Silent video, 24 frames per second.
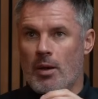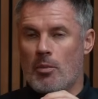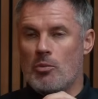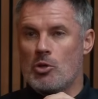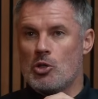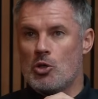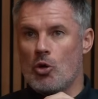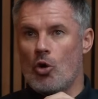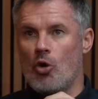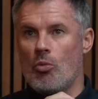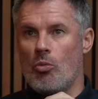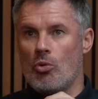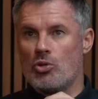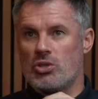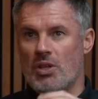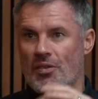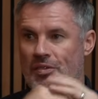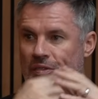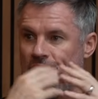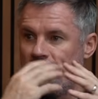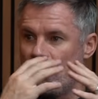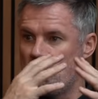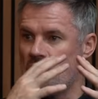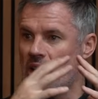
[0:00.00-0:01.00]
it was almost
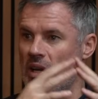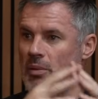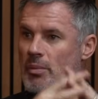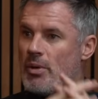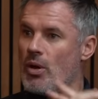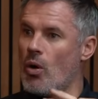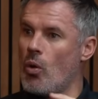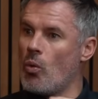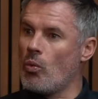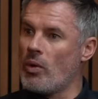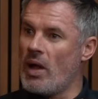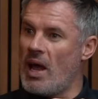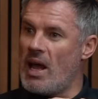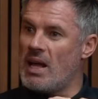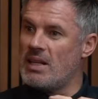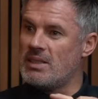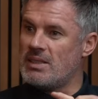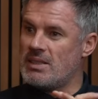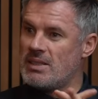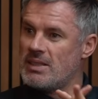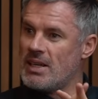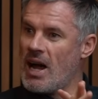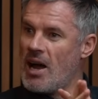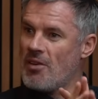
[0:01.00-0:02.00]
official in my own head
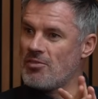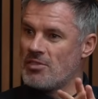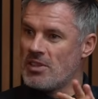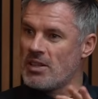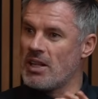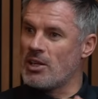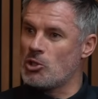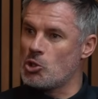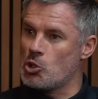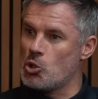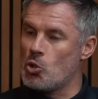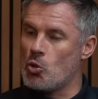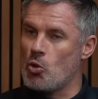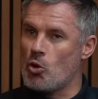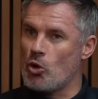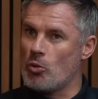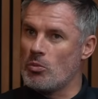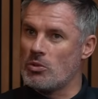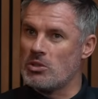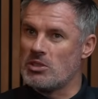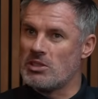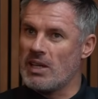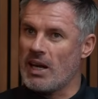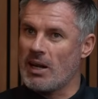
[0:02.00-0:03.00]
after that
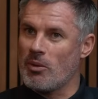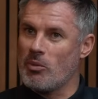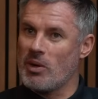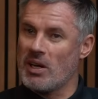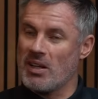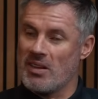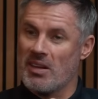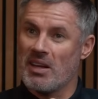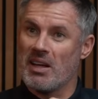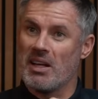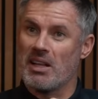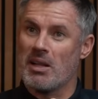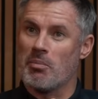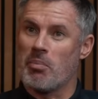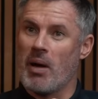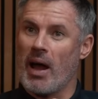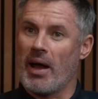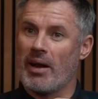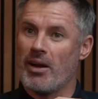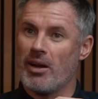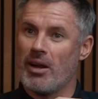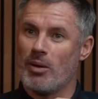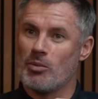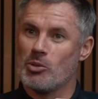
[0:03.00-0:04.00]
tournament. And when I think of the
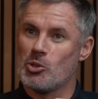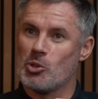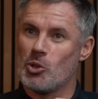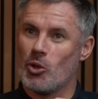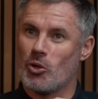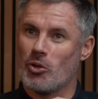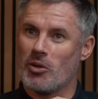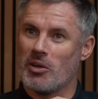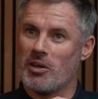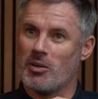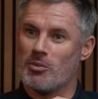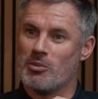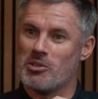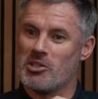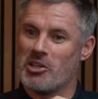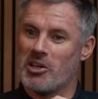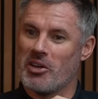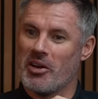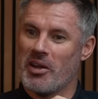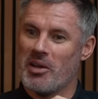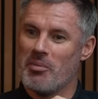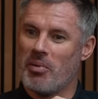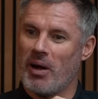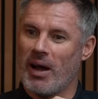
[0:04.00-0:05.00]
panel I was on, it was a
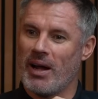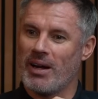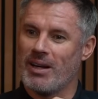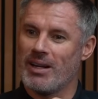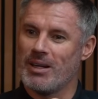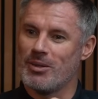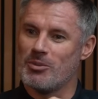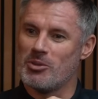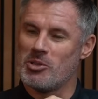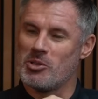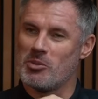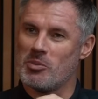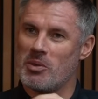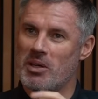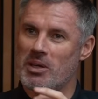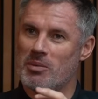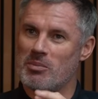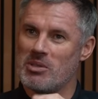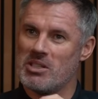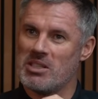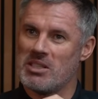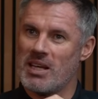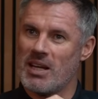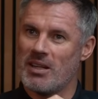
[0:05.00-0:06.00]
great panel. It was
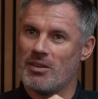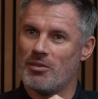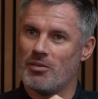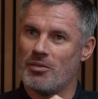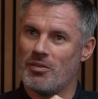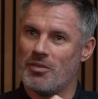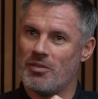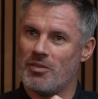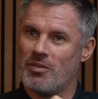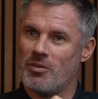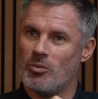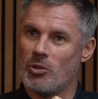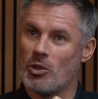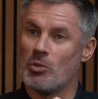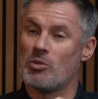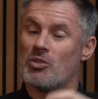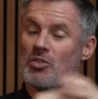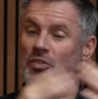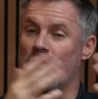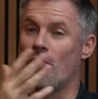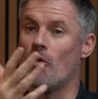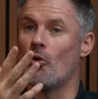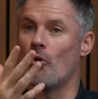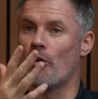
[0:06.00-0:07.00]
myself. Well, there was
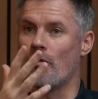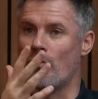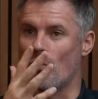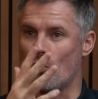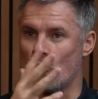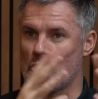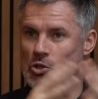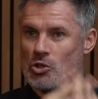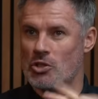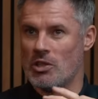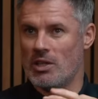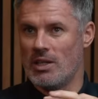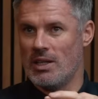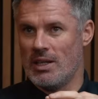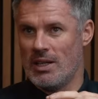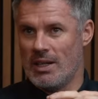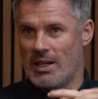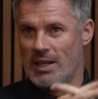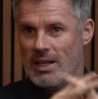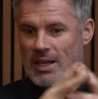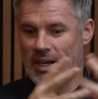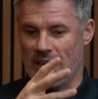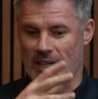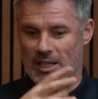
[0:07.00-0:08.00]
4 of us,
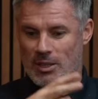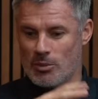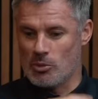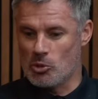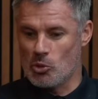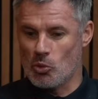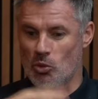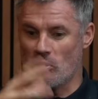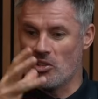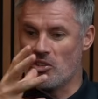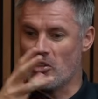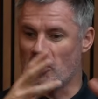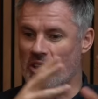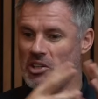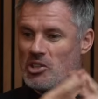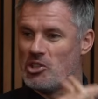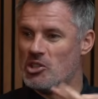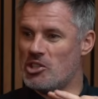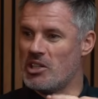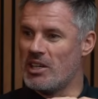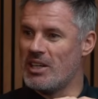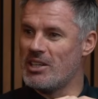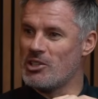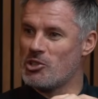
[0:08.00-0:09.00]
and there was only 3
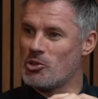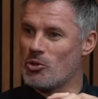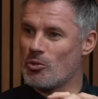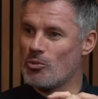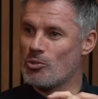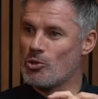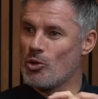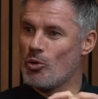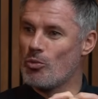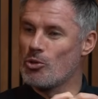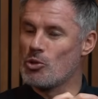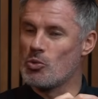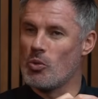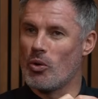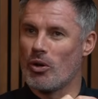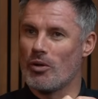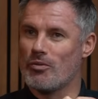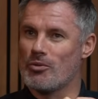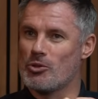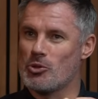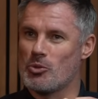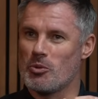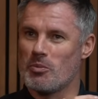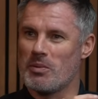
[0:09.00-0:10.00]
chairs. So there was always one of
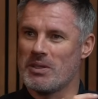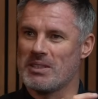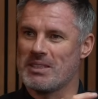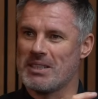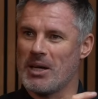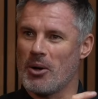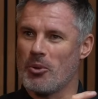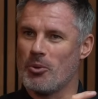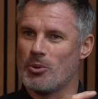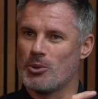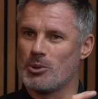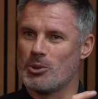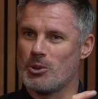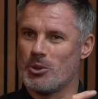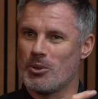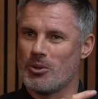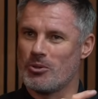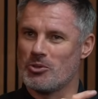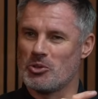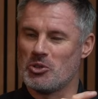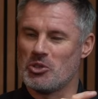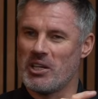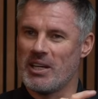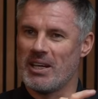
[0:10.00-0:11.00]
us would miss out on
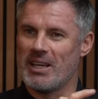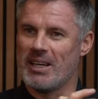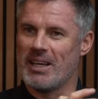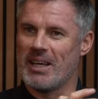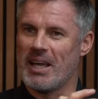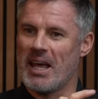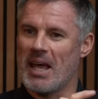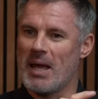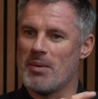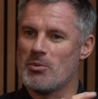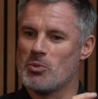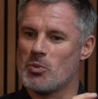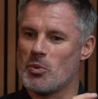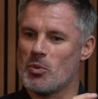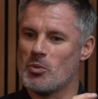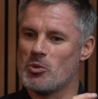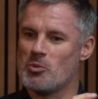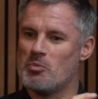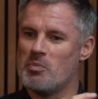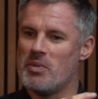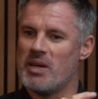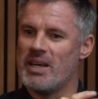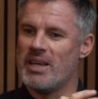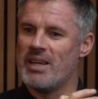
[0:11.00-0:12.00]
certain games. It was
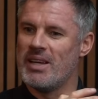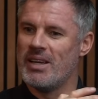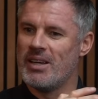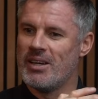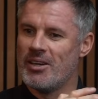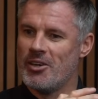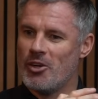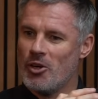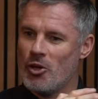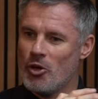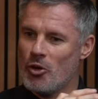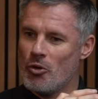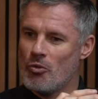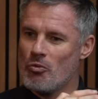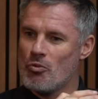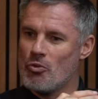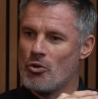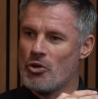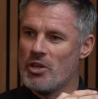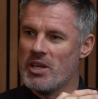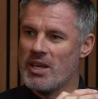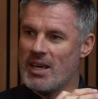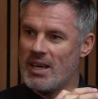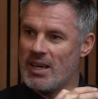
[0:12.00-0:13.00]
me,
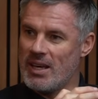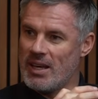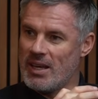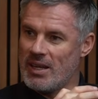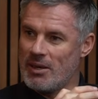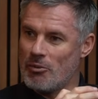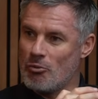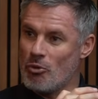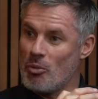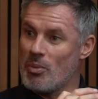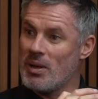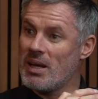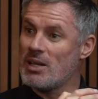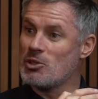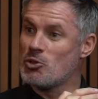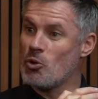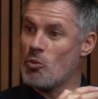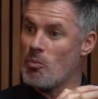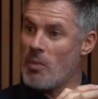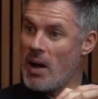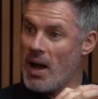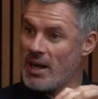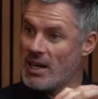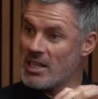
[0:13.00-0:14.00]
Roy Keane, Roberto
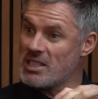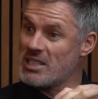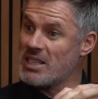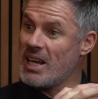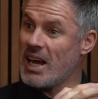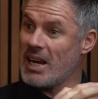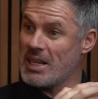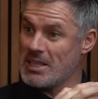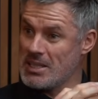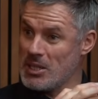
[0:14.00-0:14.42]
Martinez, and Gareth